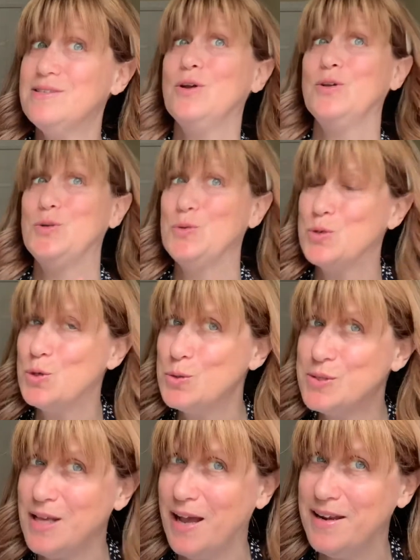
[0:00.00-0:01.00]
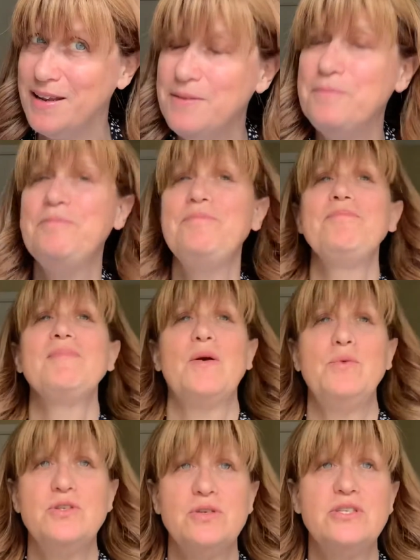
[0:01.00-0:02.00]
You could do two-sided,
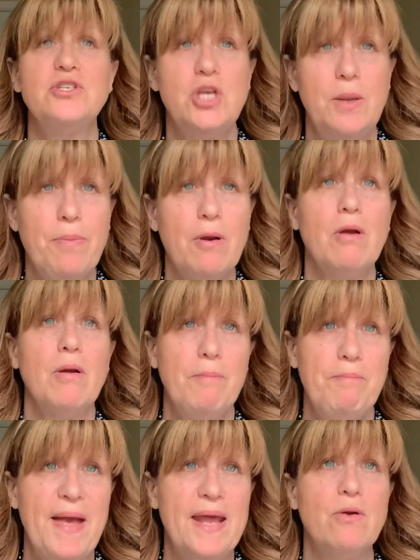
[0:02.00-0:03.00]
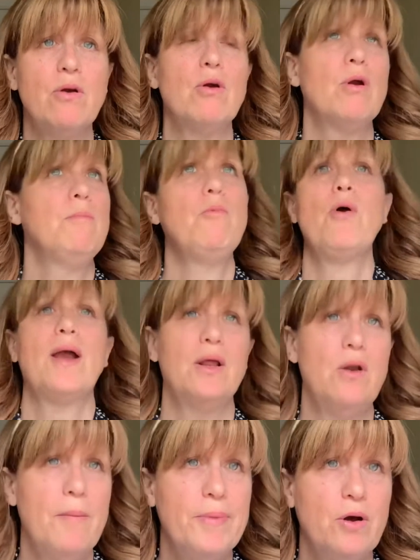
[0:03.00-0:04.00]
which was cheaper, better, more
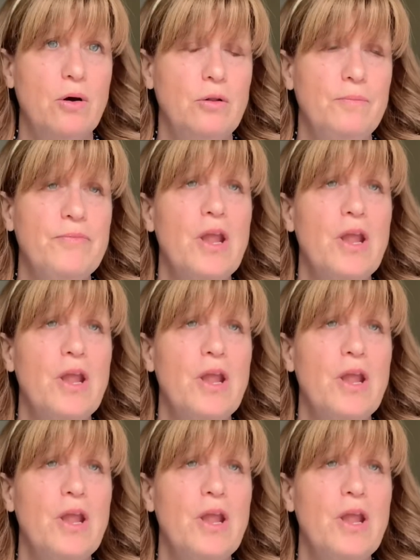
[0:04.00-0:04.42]
economical.